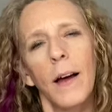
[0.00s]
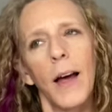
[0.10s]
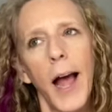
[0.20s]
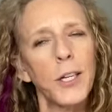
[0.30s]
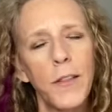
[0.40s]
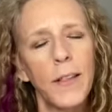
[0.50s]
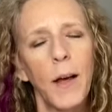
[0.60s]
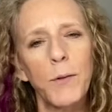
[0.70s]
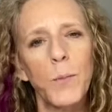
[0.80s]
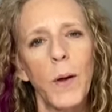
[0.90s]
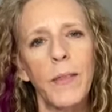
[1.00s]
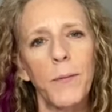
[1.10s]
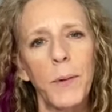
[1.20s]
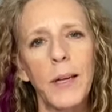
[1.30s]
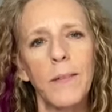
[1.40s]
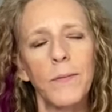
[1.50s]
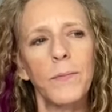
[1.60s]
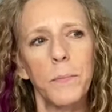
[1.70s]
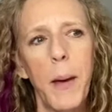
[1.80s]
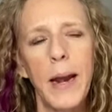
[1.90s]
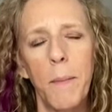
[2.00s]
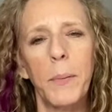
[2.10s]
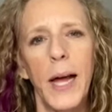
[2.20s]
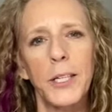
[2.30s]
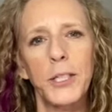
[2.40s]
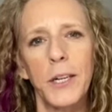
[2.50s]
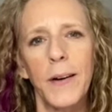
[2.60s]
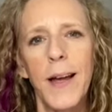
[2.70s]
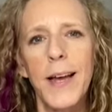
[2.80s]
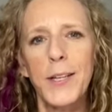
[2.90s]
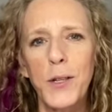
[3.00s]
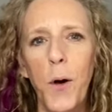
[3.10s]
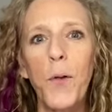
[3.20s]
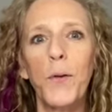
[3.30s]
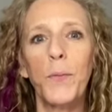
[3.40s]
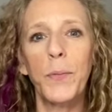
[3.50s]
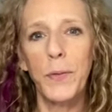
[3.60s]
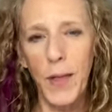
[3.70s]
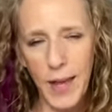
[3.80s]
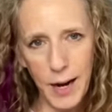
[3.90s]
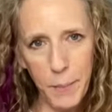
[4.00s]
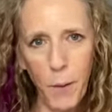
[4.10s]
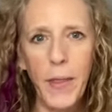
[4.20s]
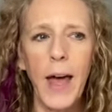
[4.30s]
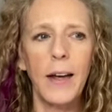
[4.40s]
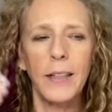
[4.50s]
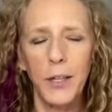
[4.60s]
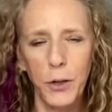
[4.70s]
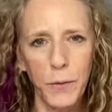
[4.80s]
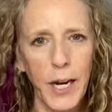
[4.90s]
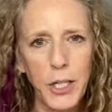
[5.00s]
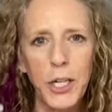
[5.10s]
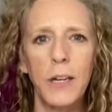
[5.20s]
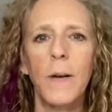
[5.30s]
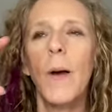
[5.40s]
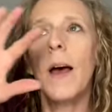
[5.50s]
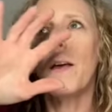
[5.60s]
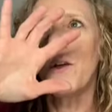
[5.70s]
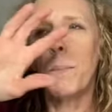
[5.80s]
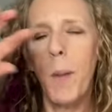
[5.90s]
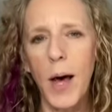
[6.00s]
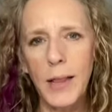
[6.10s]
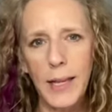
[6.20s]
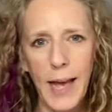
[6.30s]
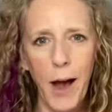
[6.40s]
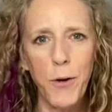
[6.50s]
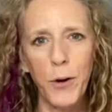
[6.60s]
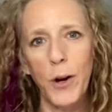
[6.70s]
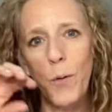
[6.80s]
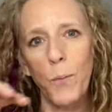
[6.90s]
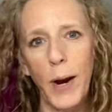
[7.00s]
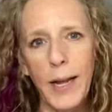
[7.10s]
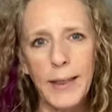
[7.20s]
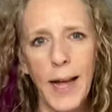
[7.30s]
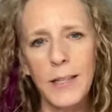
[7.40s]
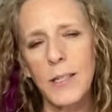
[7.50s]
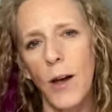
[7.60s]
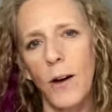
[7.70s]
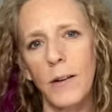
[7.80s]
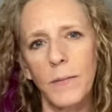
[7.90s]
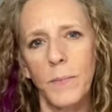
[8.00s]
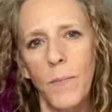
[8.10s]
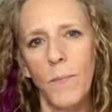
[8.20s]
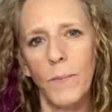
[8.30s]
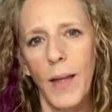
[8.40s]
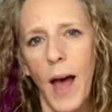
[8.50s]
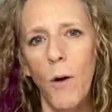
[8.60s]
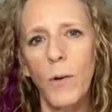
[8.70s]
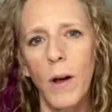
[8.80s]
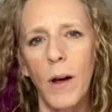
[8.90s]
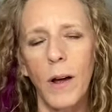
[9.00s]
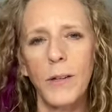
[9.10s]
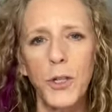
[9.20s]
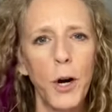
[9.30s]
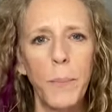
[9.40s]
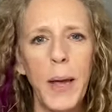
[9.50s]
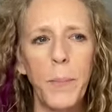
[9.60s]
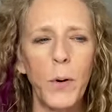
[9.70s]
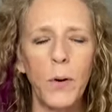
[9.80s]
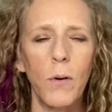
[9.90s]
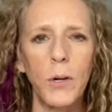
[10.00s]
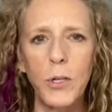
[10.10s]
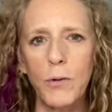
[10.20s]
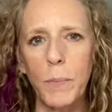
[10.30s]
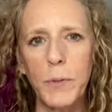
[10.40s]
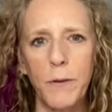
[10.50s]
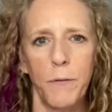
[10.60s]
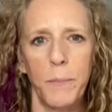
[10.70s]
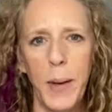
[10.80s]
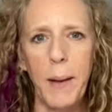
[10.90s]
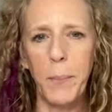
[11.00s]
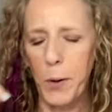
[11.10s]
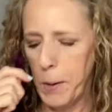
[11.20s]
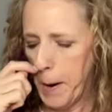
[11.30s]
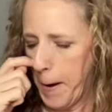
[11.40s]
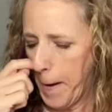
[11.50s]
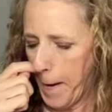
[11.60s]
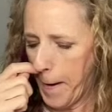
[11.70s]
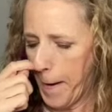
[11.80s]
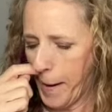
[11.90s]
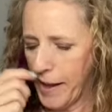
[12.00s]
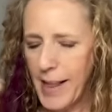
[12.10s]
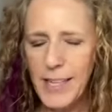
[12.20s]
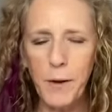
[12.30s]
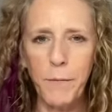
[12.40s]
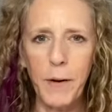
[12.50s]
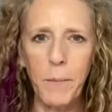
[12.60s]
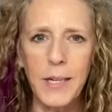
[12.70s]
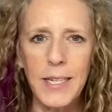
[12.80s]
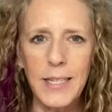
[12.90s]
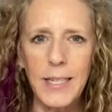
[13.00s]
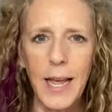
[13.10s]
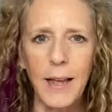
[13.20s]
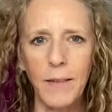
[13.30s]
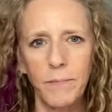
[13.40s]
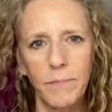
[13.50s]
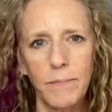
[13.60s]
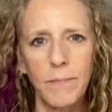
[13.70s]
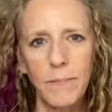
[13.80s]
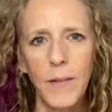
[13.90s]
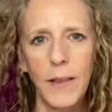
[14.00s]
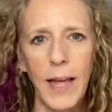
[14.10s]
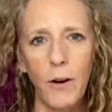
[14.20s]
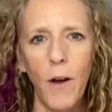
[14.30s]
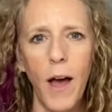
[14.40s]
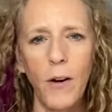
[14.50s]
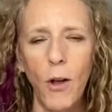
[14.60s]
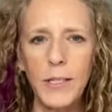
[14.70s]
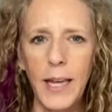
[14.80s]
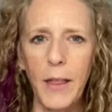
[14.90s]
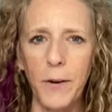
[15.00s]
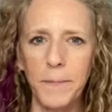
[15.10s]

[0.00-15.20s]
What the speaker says: I actually think that was one that we made up last year. So they're thinking about that alliteration. You're modeling how you're gonna write that song out on chart paper or strips of paper. And that's a fun one to sing later on all together.